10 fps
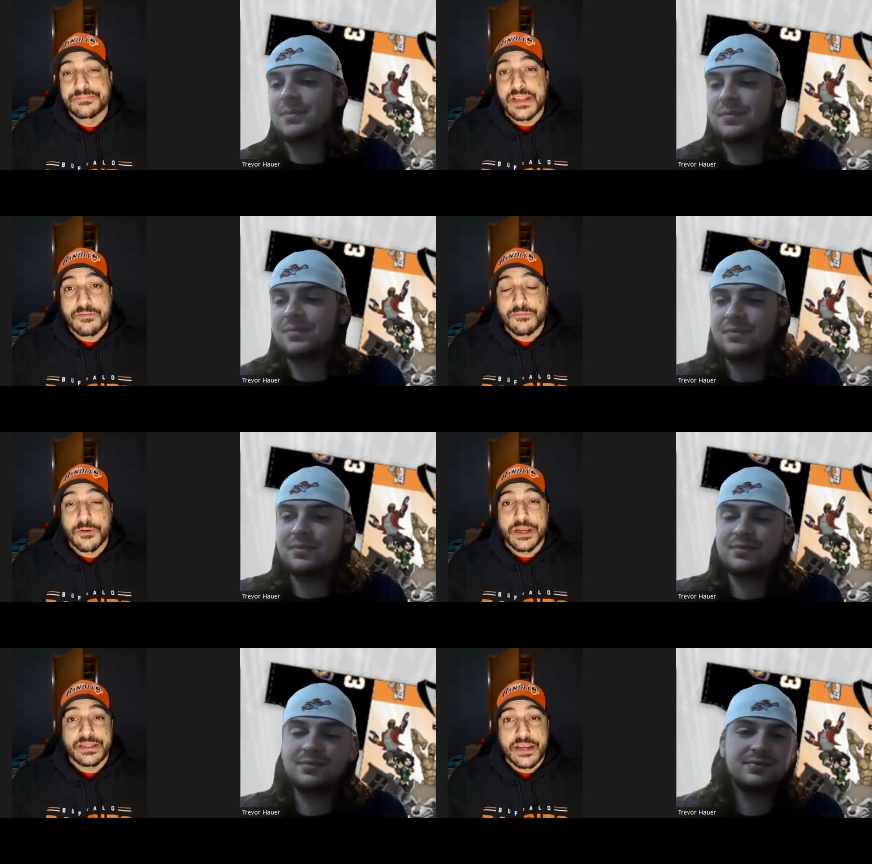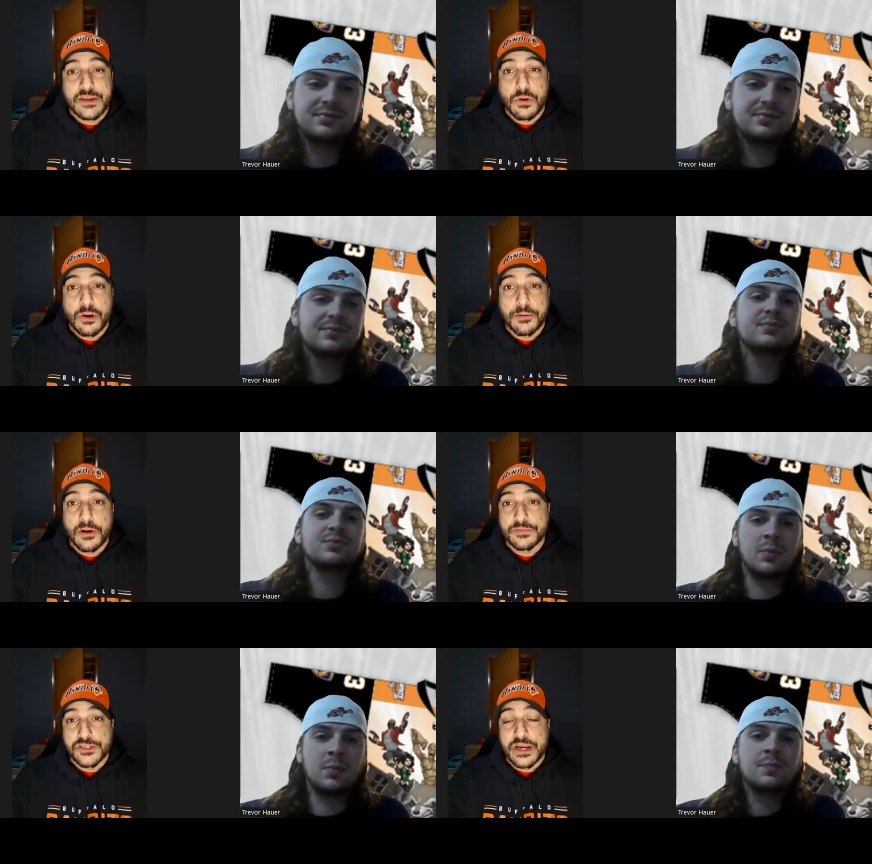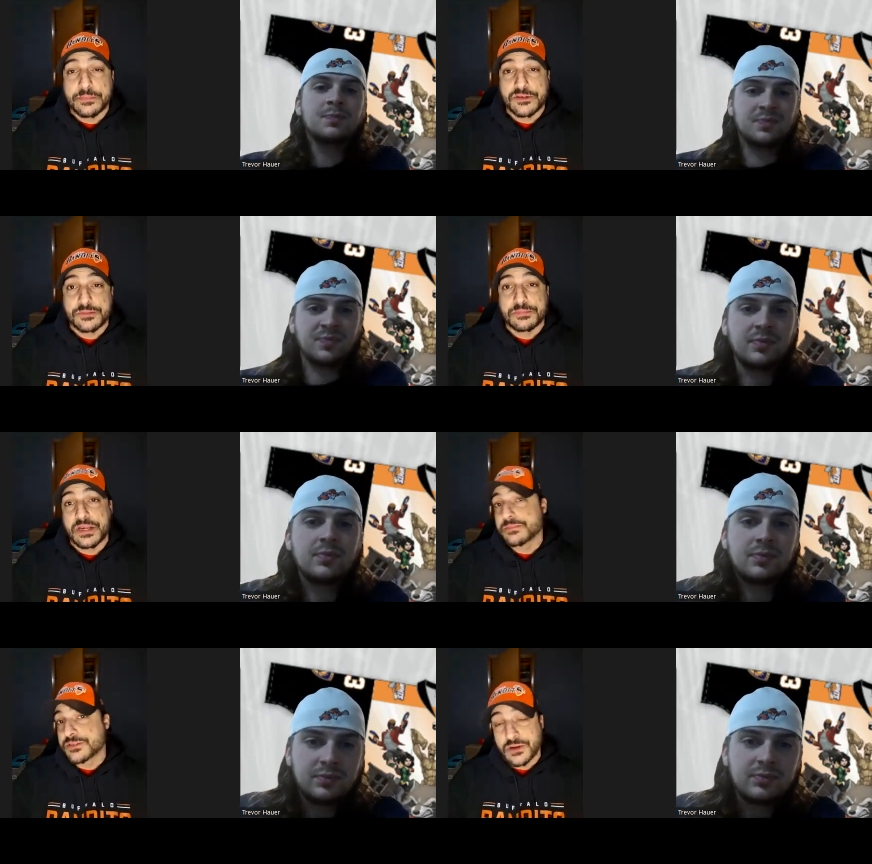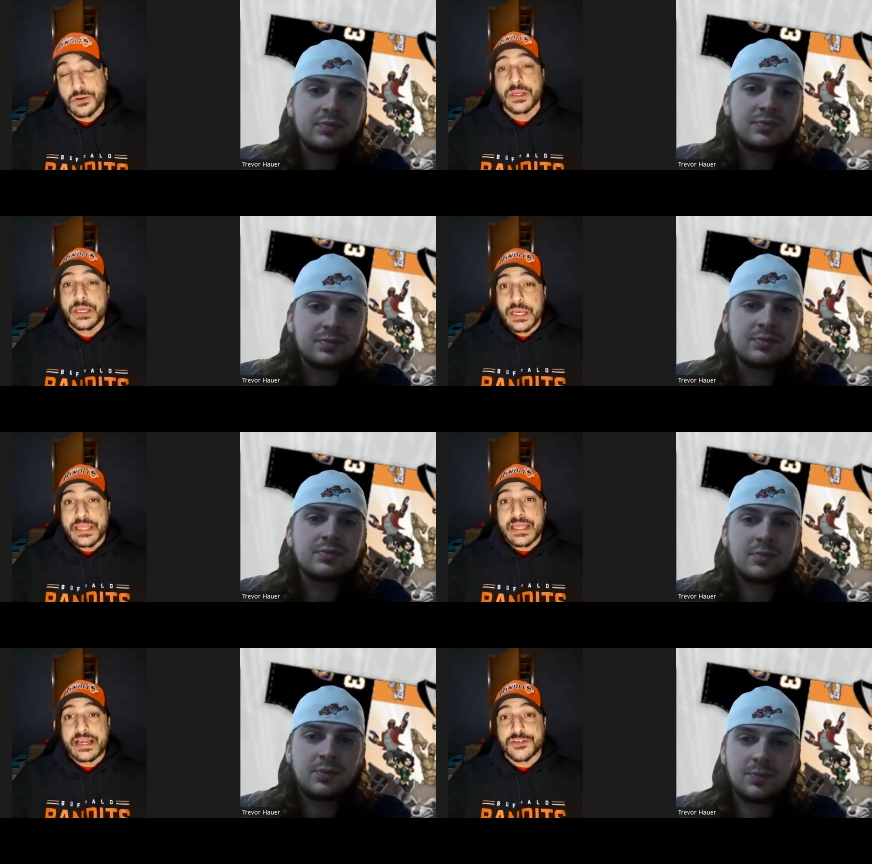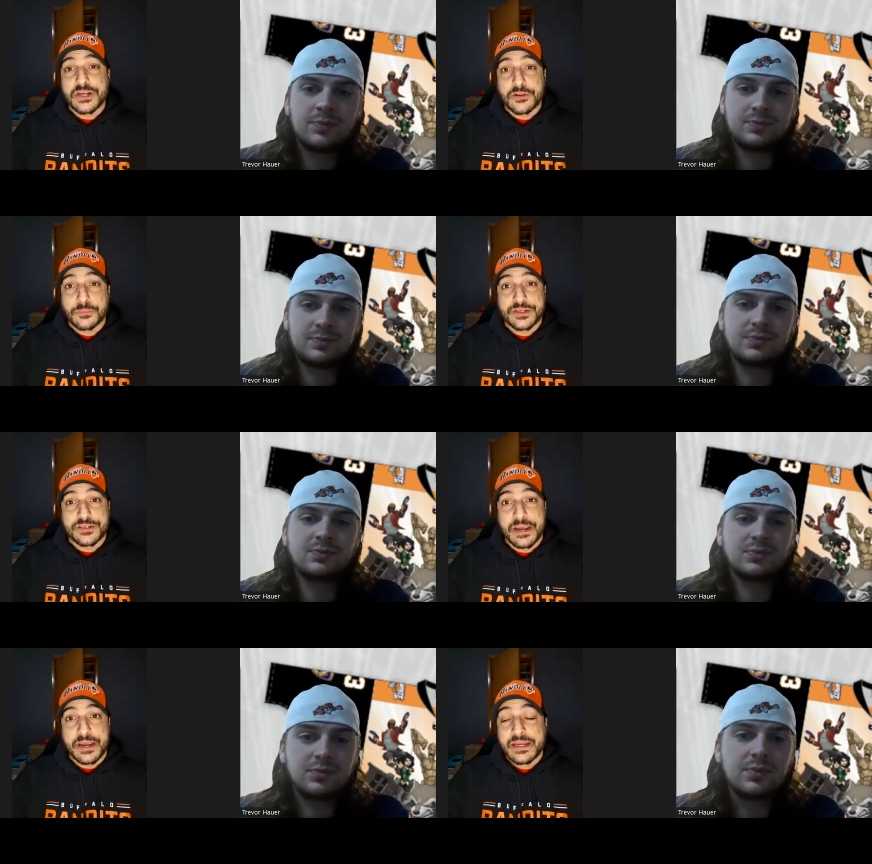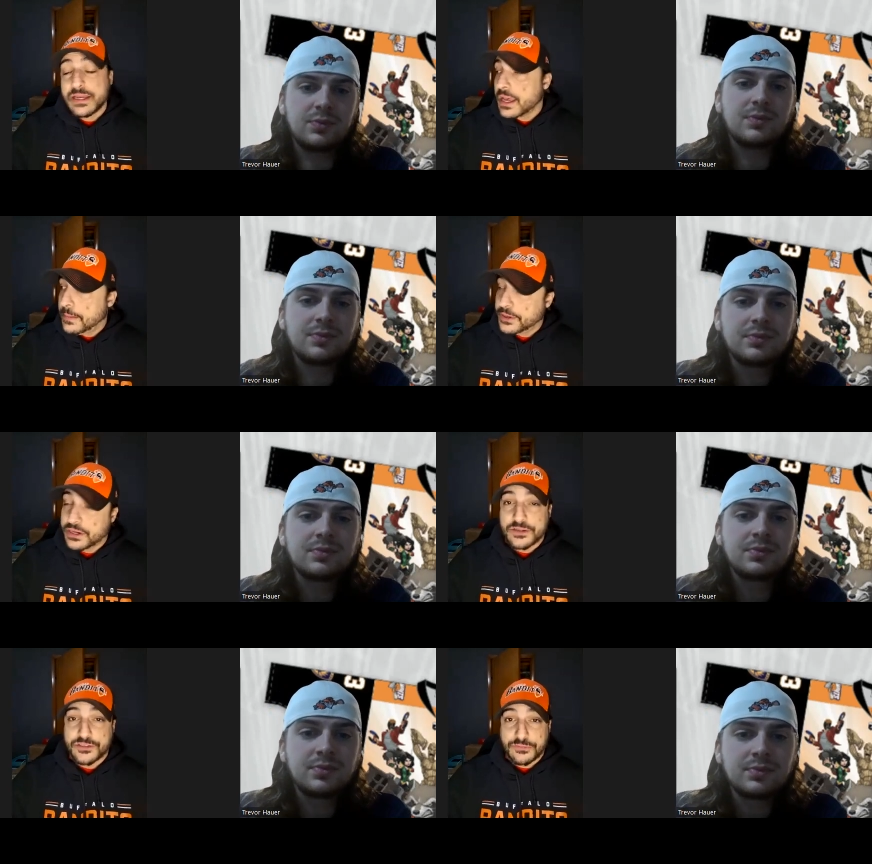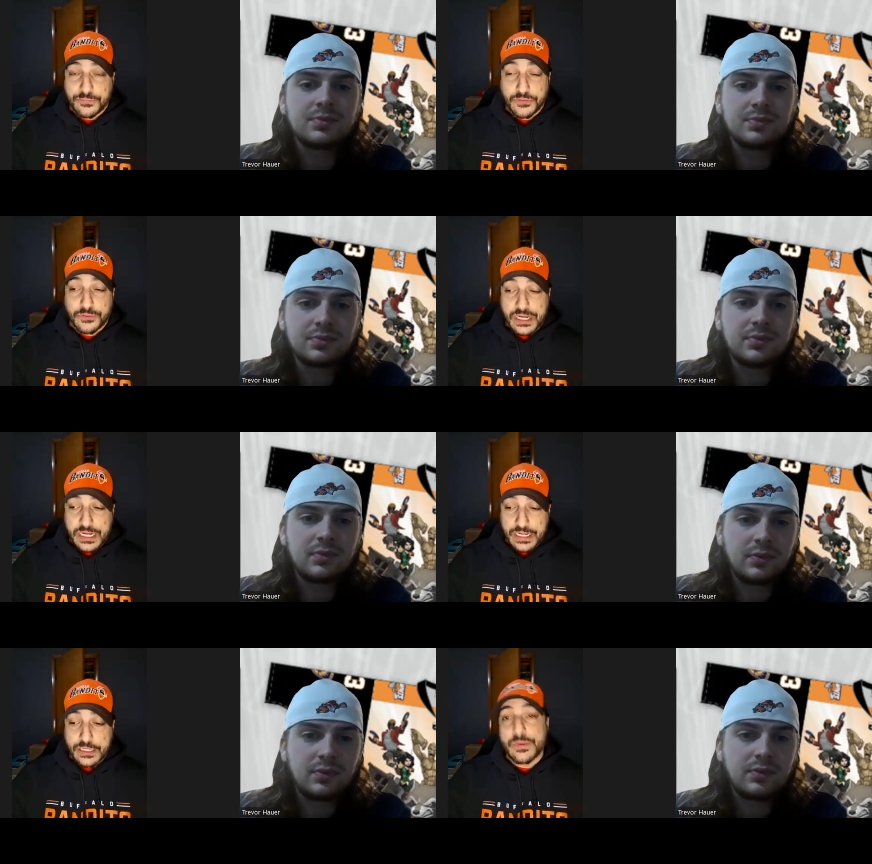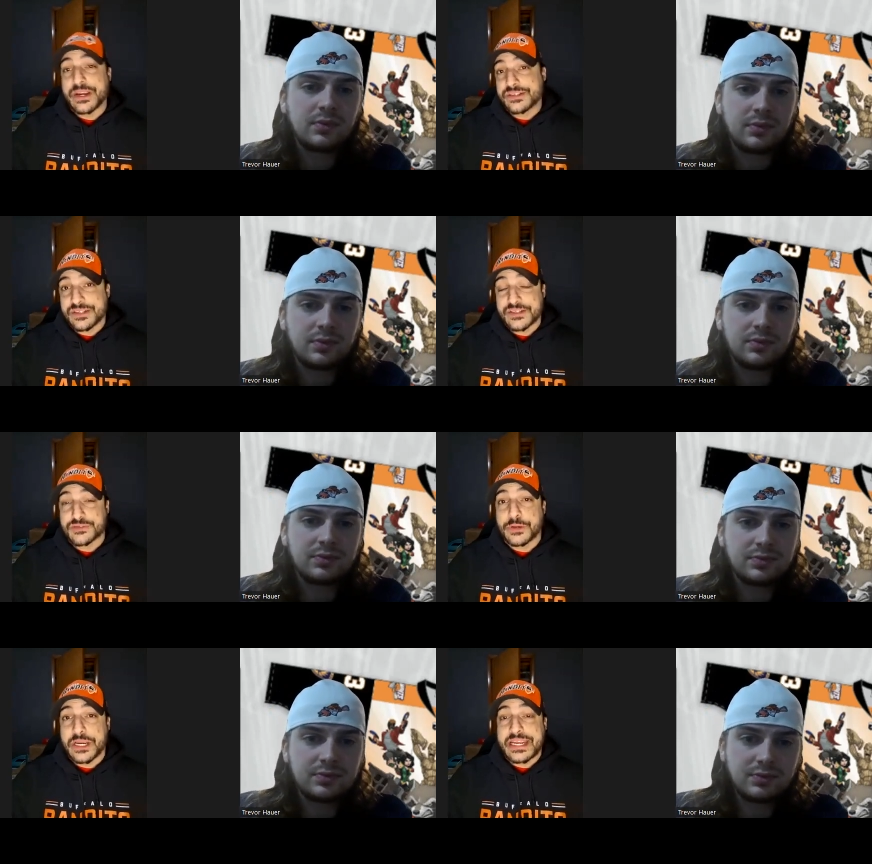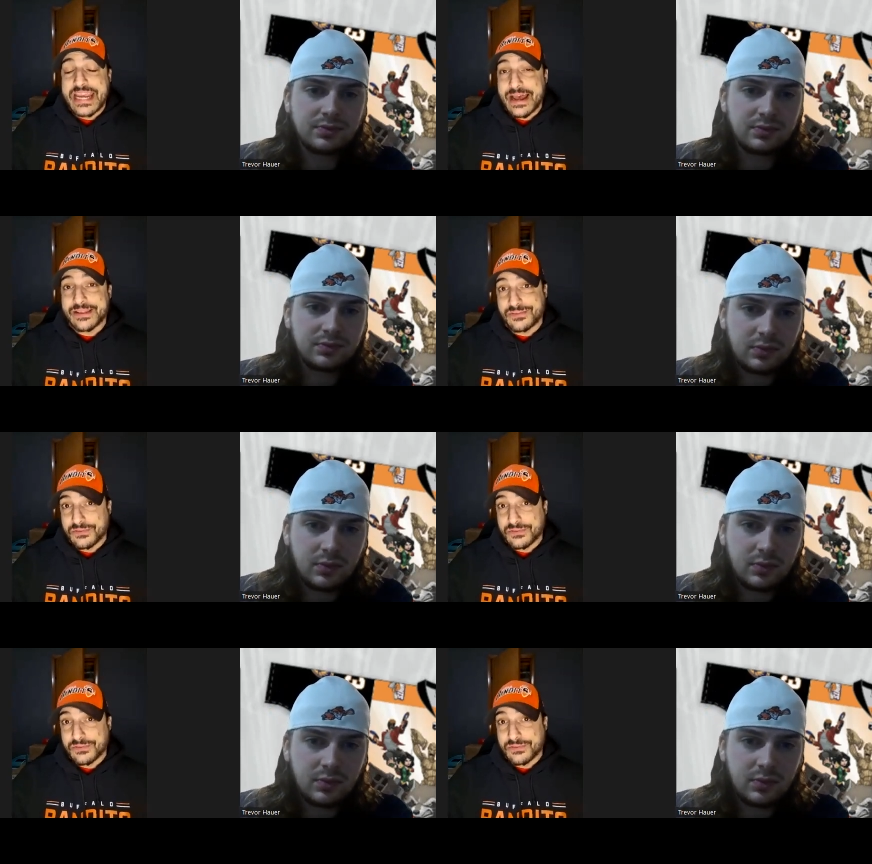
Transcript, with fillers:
Speaker 1: Never forget that you are a part of a championship team, so that's good on the resume but also for uh, going into this week, yeah,